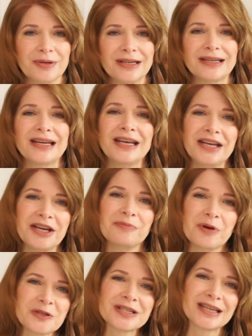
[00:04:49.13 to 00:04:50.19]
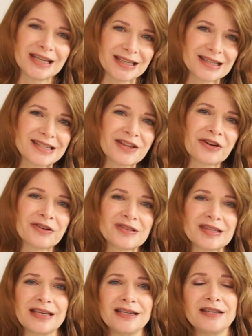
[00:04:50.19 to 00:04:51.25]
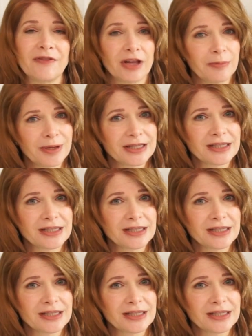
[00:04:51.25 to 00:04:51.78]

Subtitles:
but in most kits, there's the developing